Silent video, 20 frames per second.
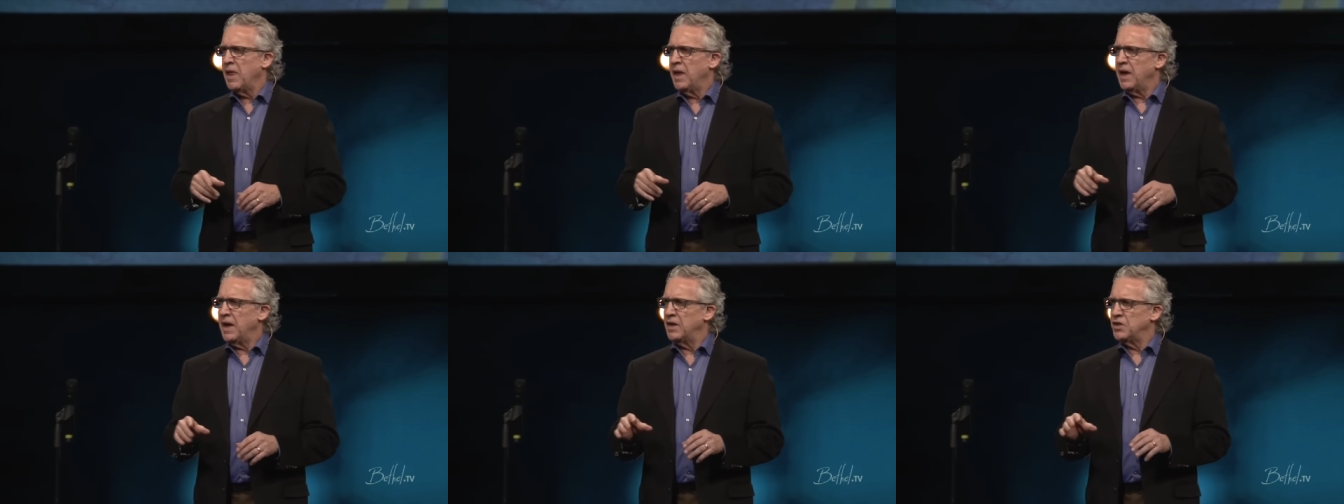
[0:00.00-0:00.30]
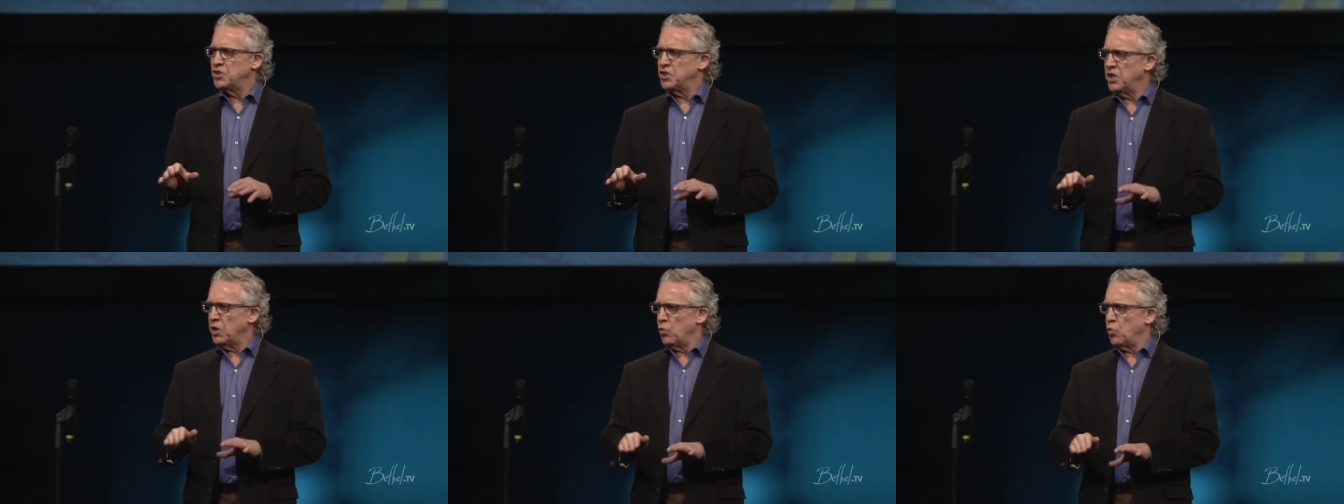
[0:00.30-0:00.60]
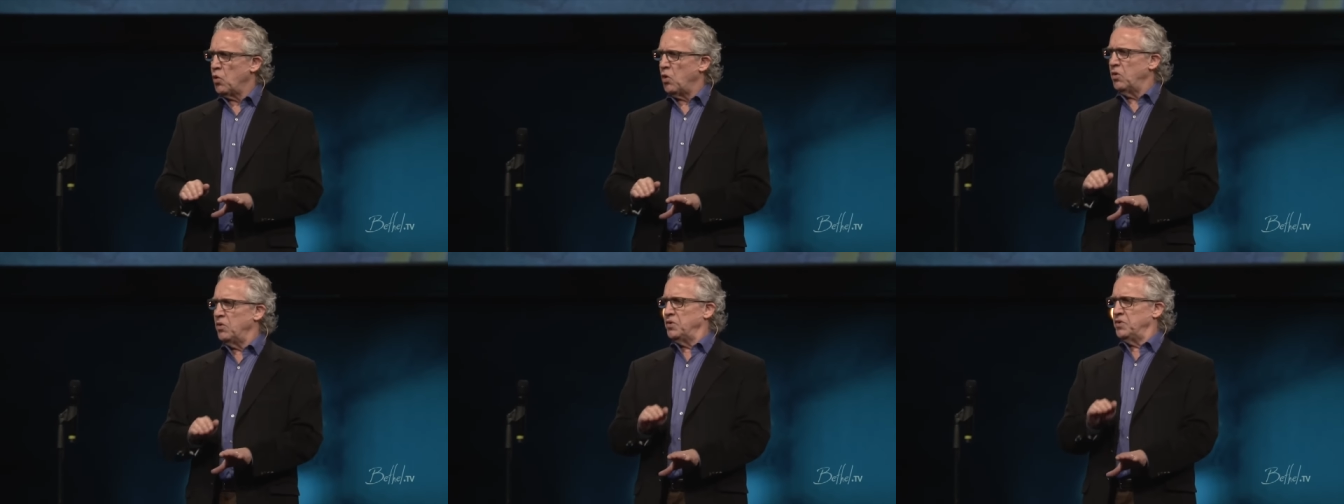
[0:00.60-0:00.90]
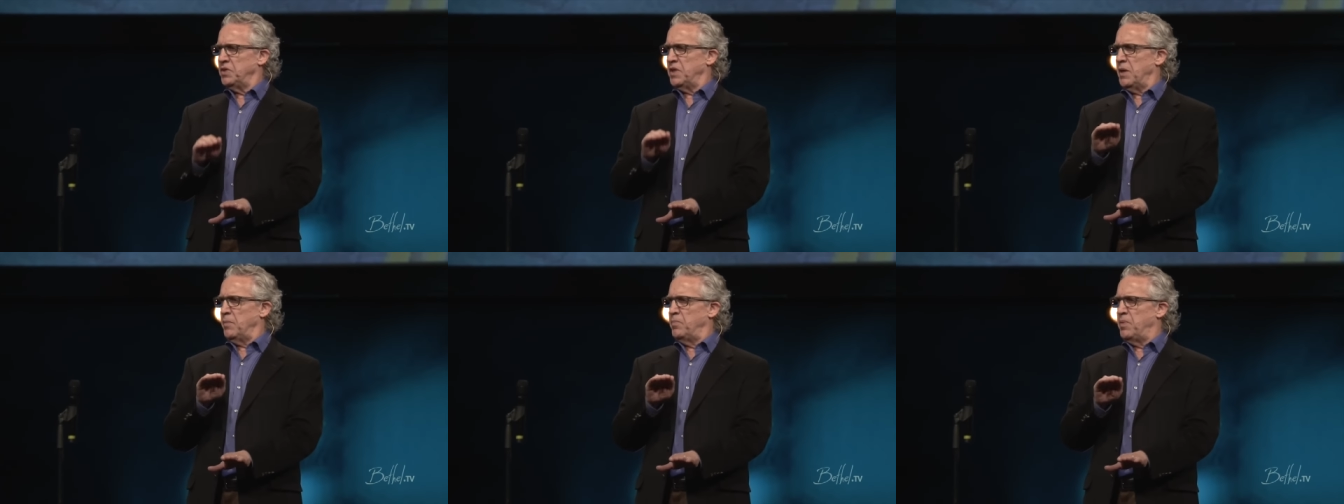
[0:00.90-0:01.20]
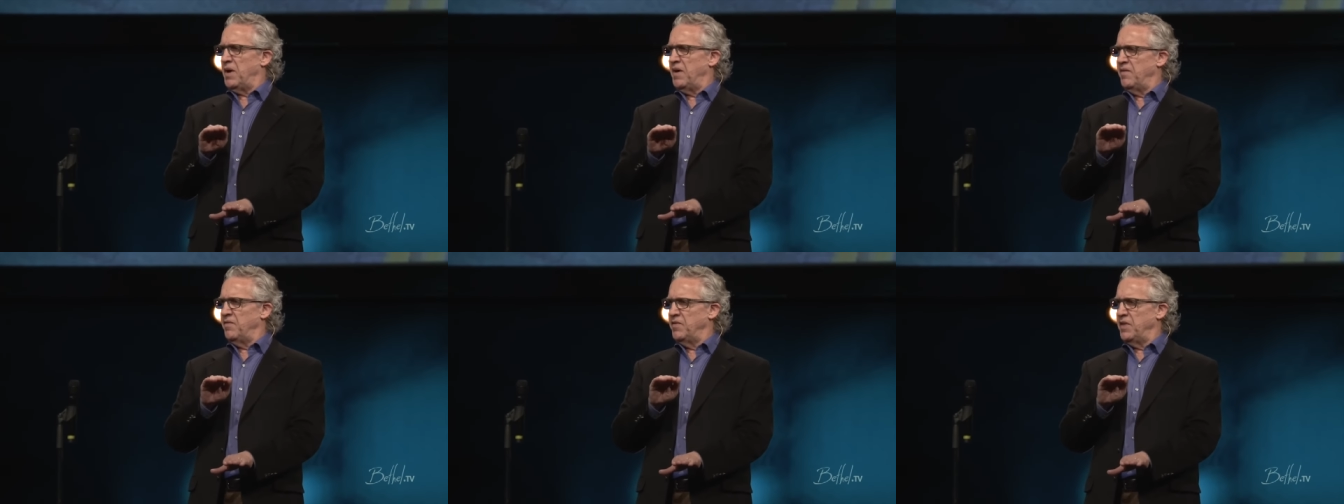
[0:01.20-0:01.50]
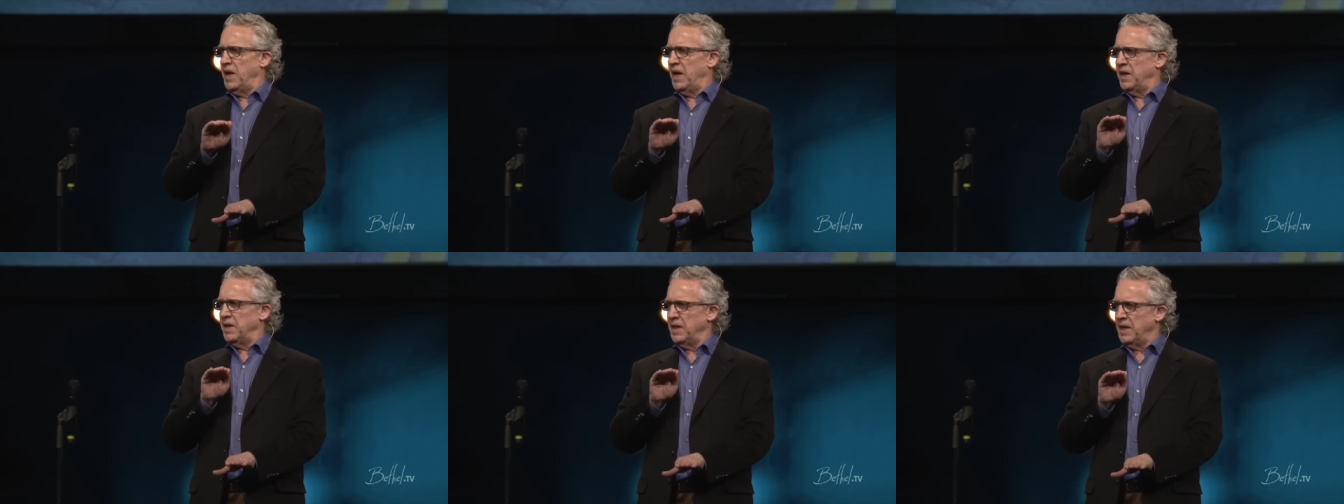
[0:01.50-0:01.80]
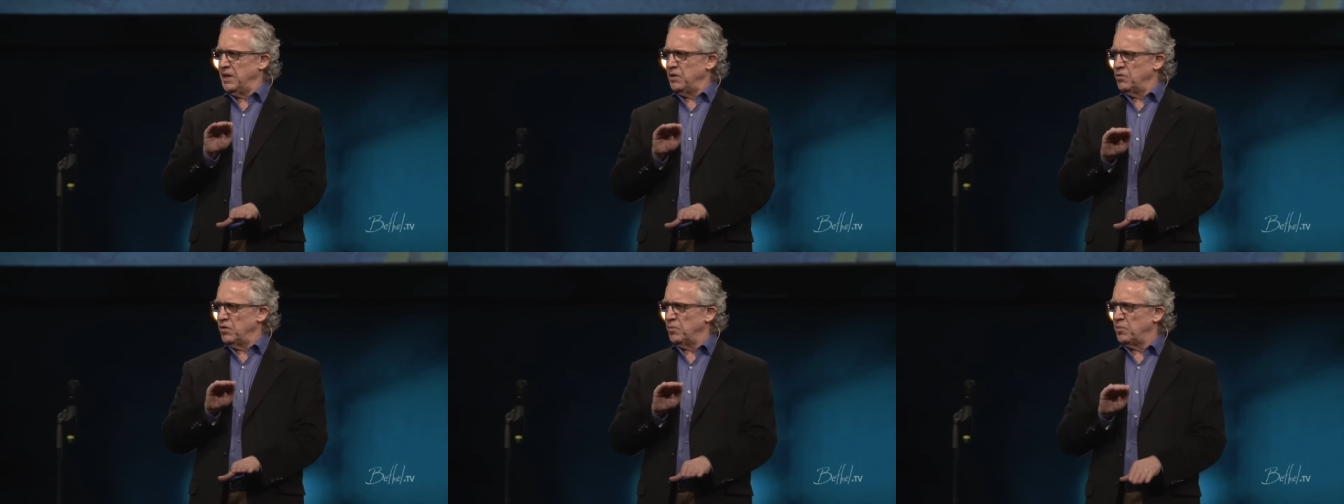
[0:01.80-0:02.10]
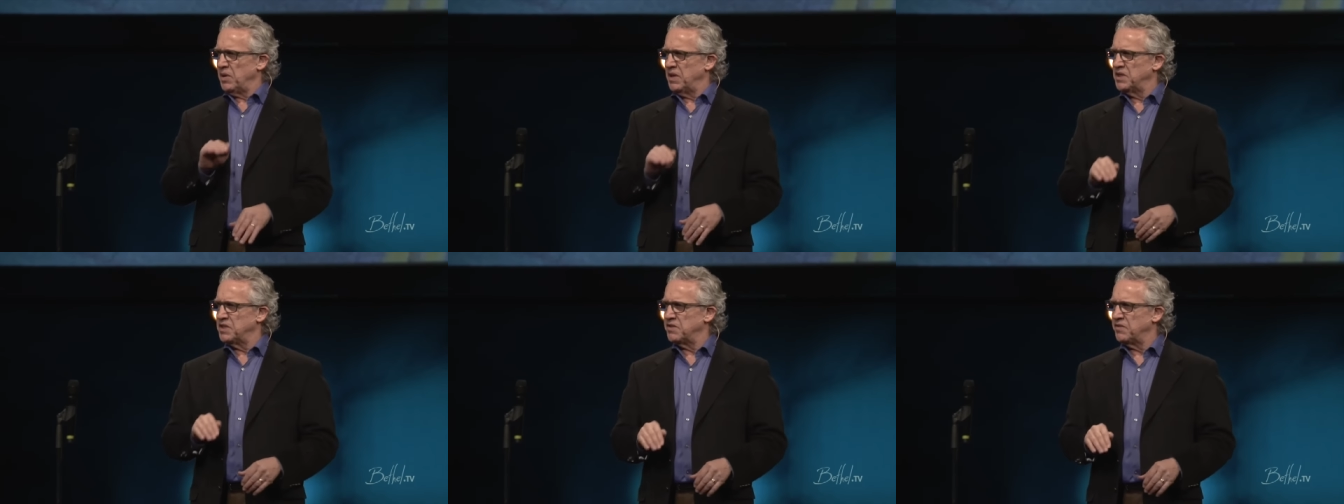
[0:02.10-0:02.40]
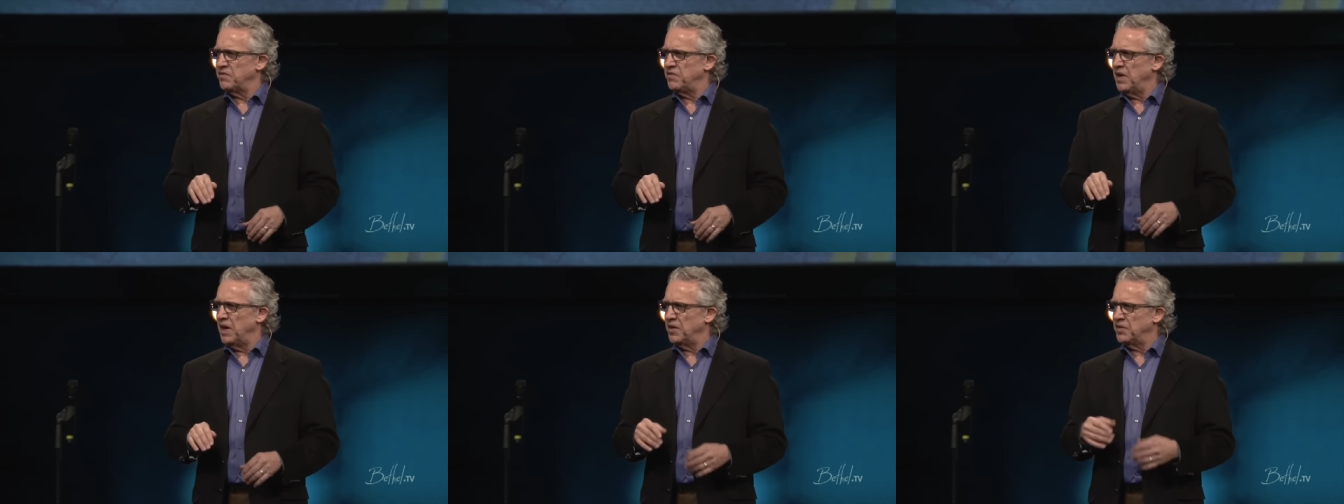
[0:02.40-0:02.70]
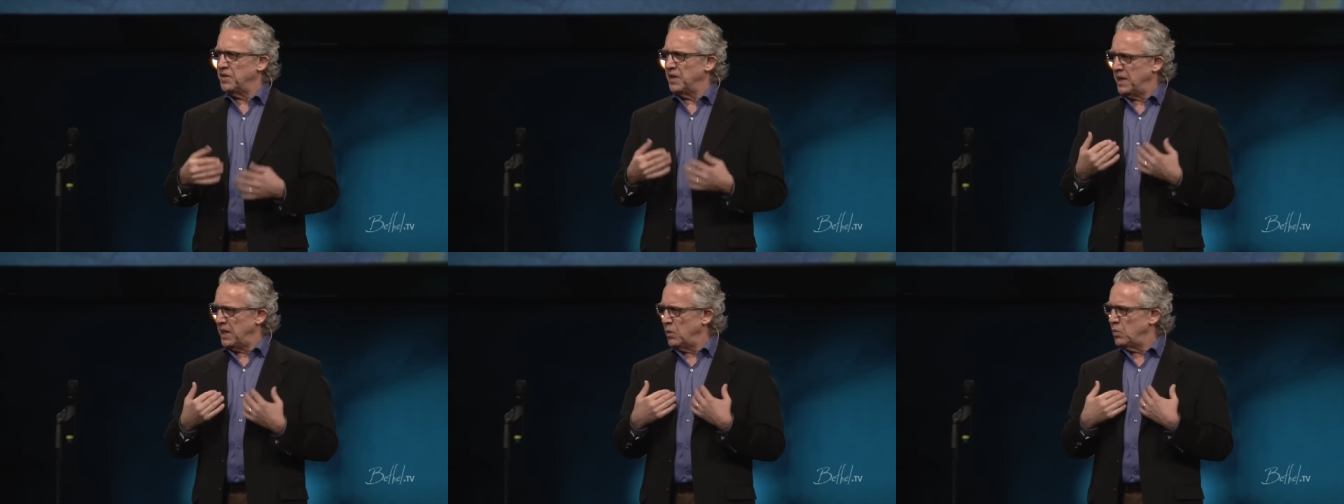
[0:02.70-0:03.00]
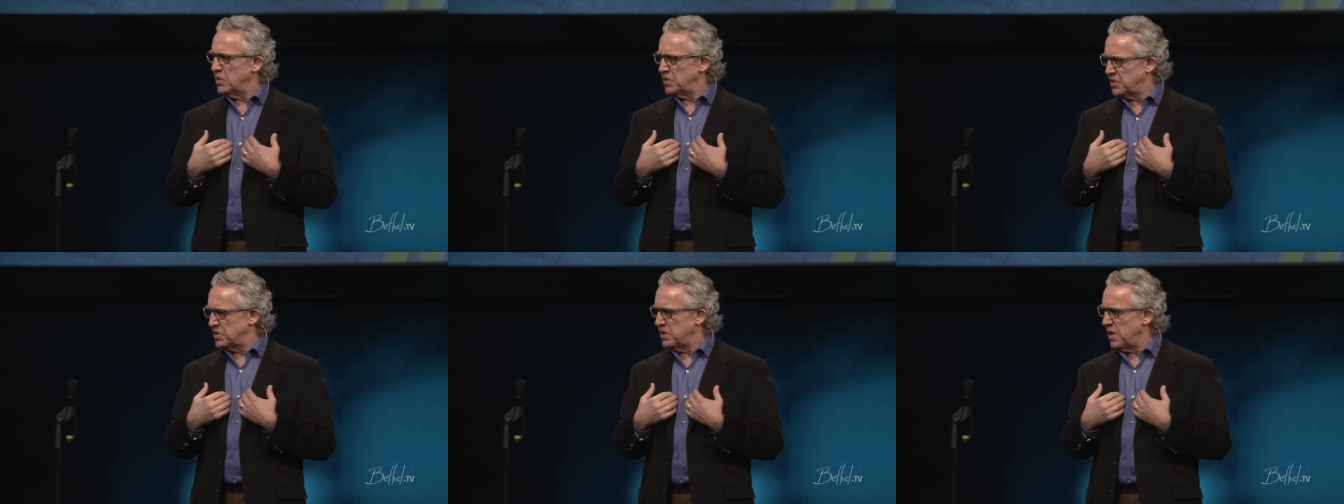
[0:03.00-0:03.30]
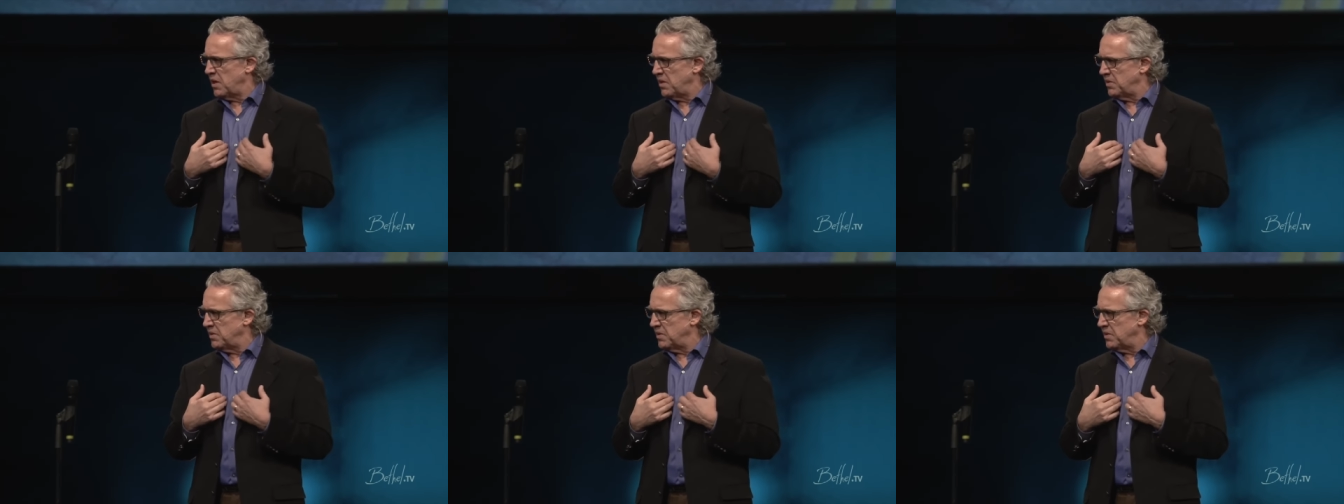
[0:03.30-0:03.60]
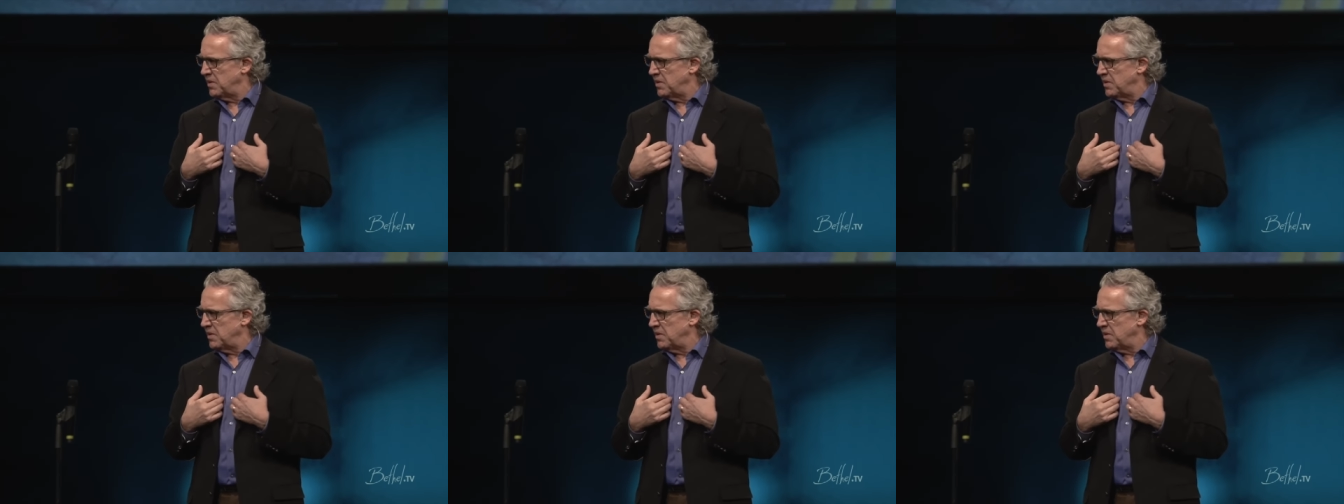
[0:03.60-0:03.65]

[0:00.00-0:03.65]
And she rose above that into a place of faith, and he was stunned.